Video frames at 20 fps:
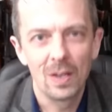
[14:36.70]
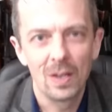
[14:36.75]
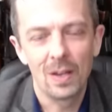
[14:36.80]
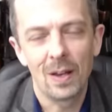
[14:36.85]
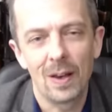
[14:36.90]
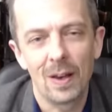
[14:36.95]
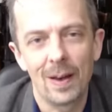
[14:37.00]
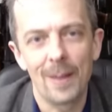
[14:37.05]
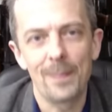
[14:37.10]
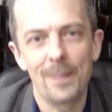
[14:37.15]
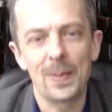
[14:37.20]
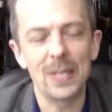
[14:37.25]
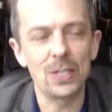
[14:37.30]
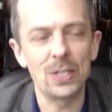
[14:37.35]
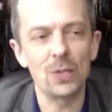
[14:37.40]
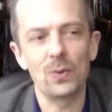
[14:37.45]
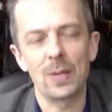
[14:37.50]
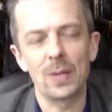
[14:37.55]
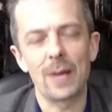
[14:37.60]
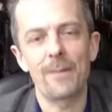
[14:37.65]
Um, they do, they
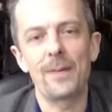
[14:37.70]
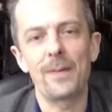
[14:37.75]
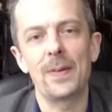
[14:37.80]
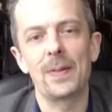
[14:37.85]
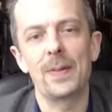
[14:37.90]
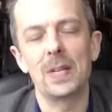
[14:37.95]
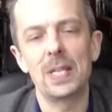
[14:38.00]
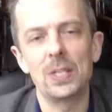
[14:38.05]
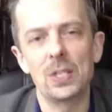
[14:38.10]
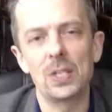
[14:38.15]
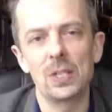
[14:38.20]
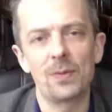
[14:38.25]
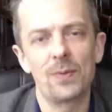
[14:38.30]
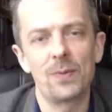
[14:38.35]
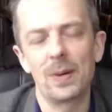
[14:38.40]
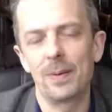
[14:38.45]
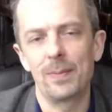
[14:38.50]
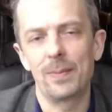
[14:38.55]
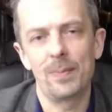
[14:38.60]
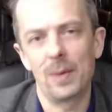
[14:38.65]
fit the niches fit,
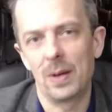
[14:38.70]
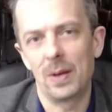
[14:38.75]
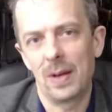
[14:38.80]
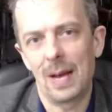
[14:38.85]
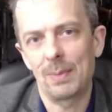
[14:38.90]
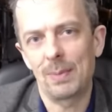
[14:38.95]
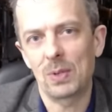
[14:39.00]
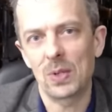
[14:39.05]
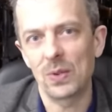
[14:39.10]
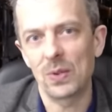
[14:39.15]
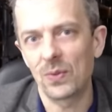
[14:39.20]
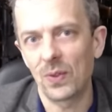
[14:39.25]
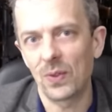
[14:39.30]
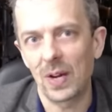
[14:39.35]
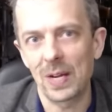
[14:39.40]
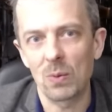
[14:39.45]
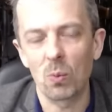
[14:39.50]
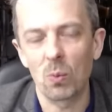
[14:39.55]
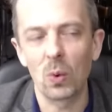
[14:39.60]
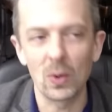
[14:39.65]
uh, absolutely fine.
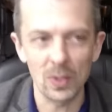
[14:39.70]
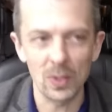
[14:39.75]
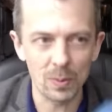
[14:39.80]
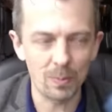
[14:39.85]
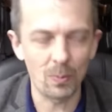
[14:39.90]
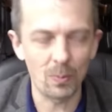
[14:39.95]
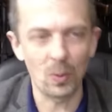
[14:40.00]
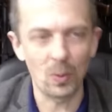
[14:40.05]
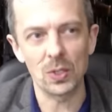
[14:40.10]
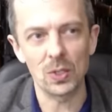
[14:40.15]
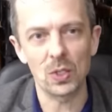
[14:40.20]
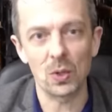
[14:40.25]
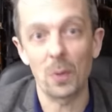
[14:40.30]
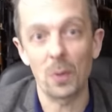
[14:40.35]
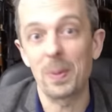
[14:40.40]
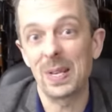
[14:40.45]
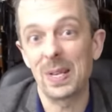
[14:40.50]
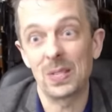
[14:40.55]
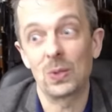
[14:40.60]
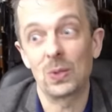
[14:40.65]
One's one sort of
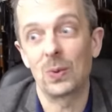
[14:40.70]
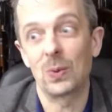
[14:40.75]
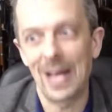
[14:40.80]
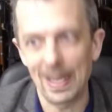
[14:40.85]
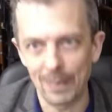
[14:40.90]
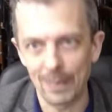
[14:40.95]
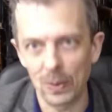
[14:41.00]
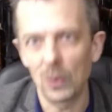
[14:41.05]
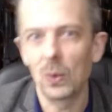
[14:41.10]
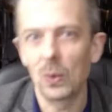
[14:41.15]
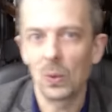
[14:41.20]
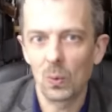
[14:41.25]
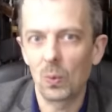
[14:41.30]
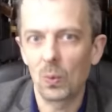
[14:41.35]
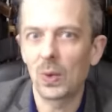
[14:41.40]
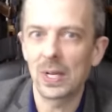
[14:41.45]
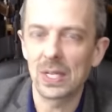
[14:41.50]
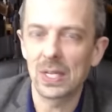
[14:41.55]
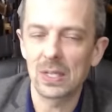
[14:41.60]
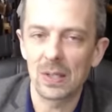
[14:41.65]
pistol caliber, one
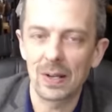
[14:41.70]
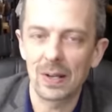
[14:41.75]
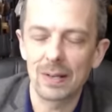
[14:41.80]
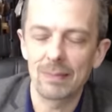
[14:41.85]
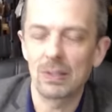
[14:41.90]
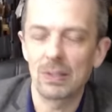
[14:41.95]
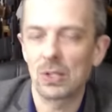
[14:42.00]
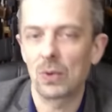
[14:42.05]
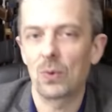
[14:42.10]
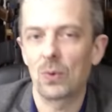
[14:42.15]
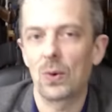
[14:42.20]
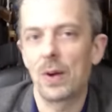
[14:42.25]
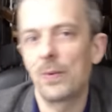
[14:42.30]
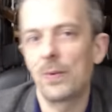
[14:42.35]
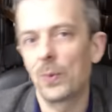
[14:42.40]
is like assault rifle